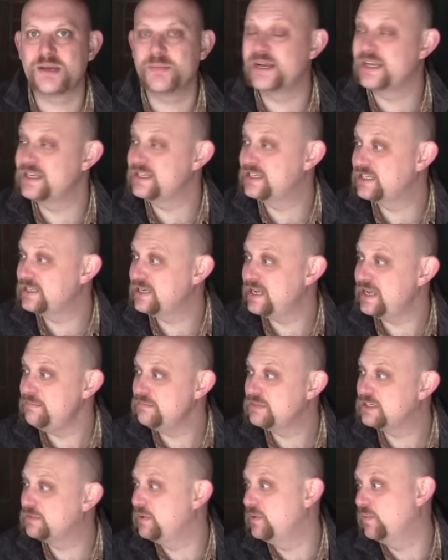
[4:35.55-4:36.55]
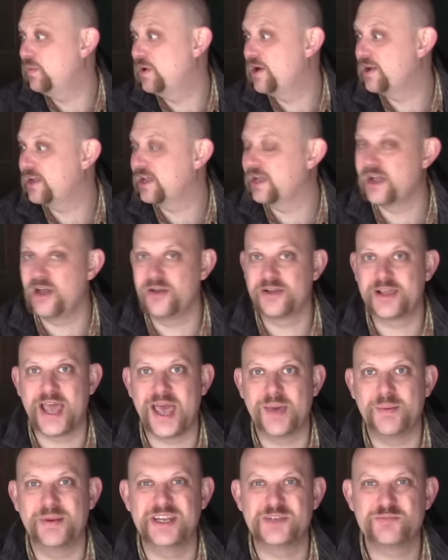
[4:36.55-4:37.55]
I mean, it seems to be working okay.
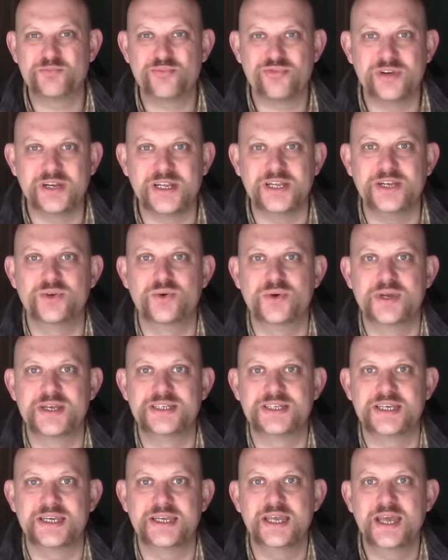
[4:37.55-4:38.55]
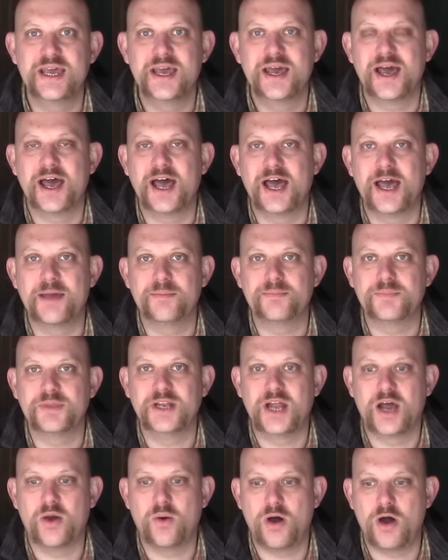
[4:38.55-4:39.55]
I mean, it's pretty noisy.
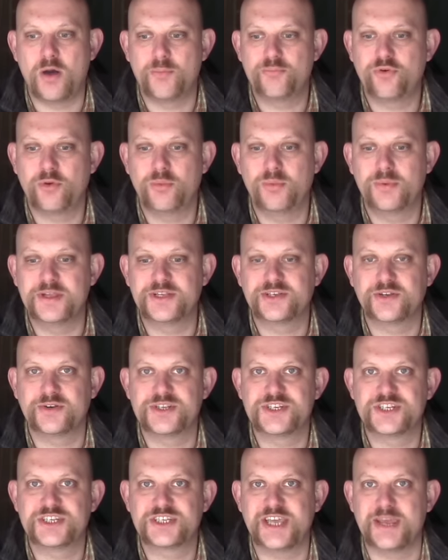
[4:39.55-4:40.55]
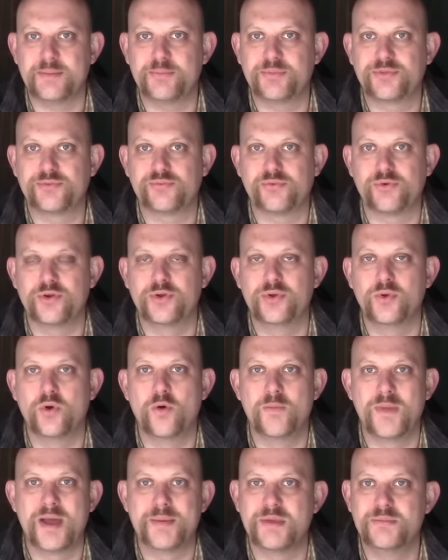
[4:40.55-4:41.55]
You know, I'll probably sort of skip through
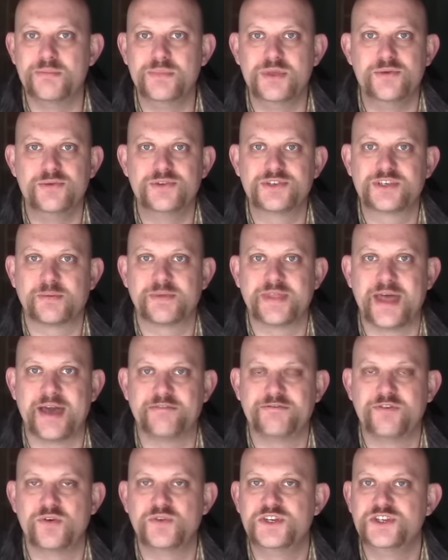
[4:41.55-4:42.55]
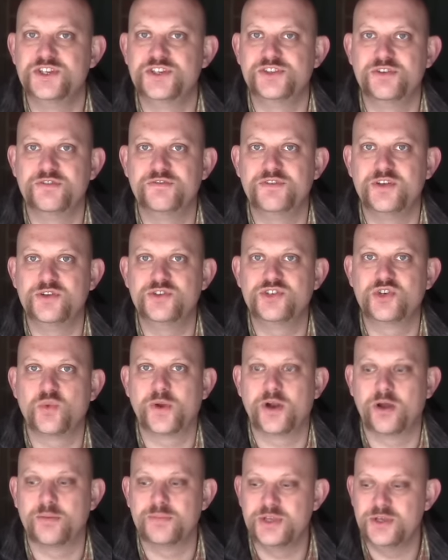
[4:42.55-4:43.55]
or maybe mute some of that footage in the future
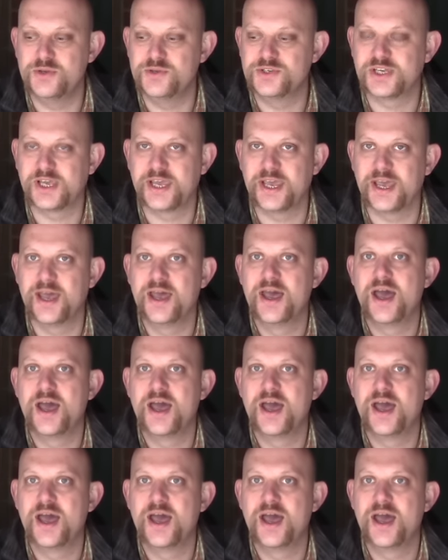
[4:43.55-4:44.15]
when I'm using it.